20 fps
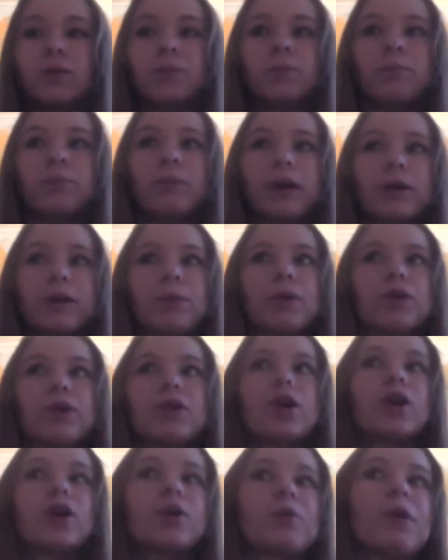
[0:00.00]
But what you're
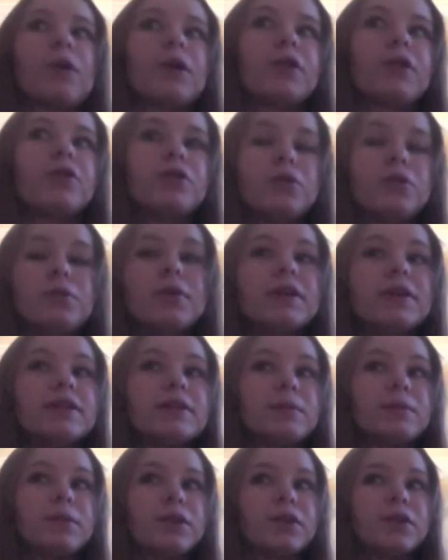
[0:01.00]
going to want to do is,
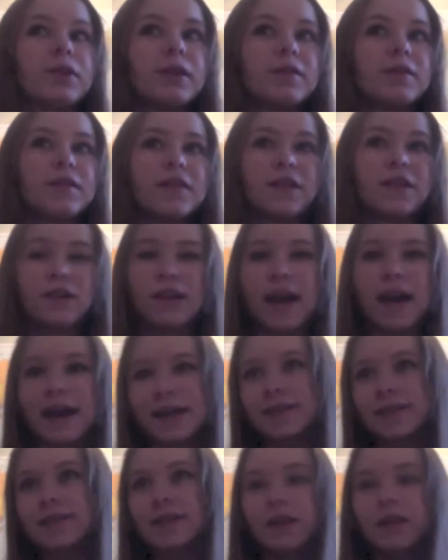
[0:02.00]
when you're leaving the
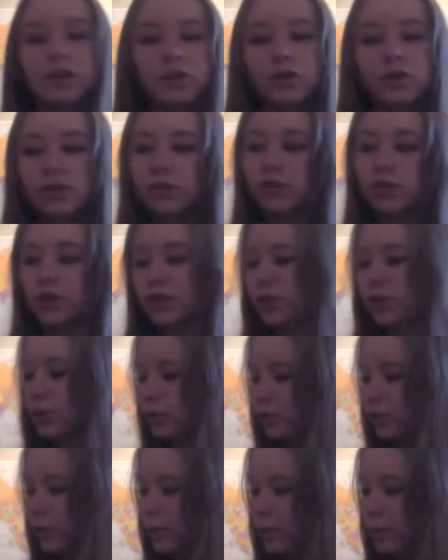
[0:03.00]
class, just
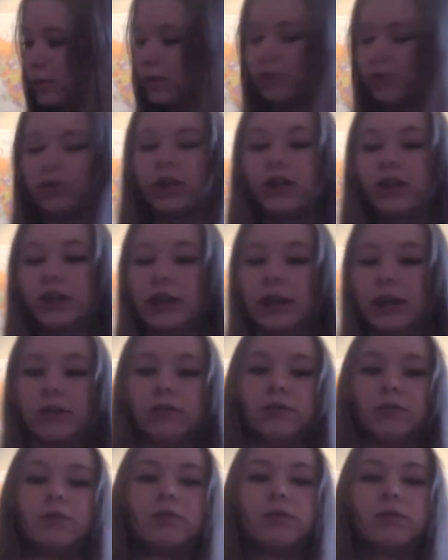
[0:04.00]
drop it in a trash can.
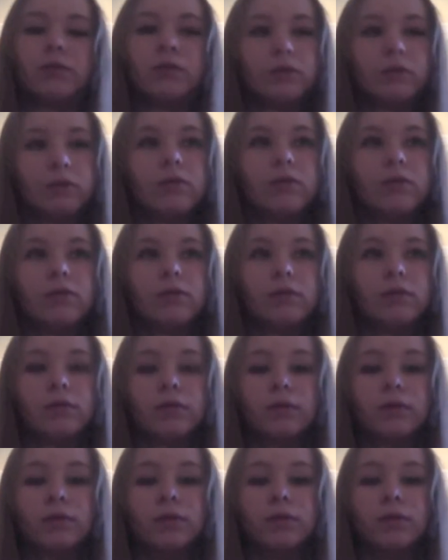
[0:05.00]

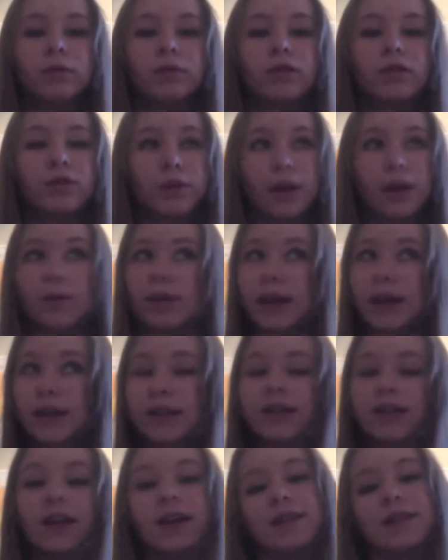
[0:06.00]
So now next
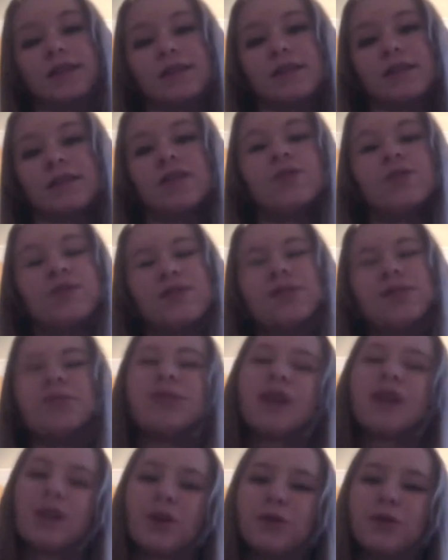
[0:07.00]
class, can do it
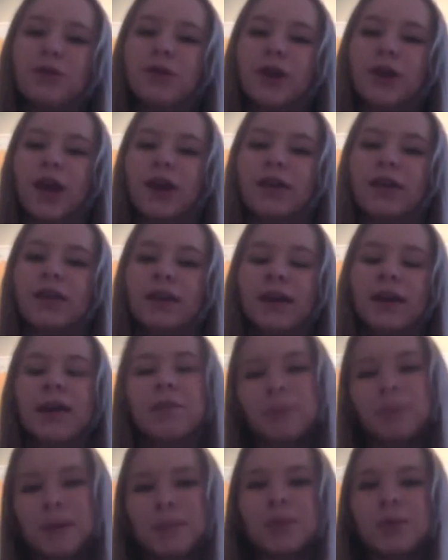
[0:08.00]
all over again, and
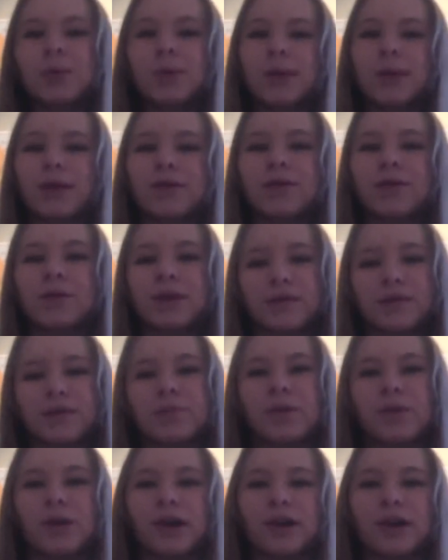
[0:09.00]
people will love you even
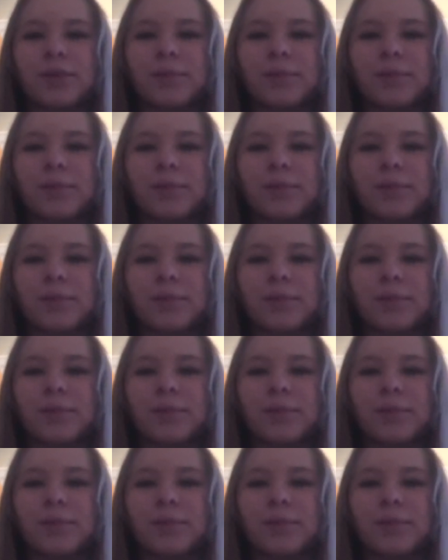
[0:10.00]
more.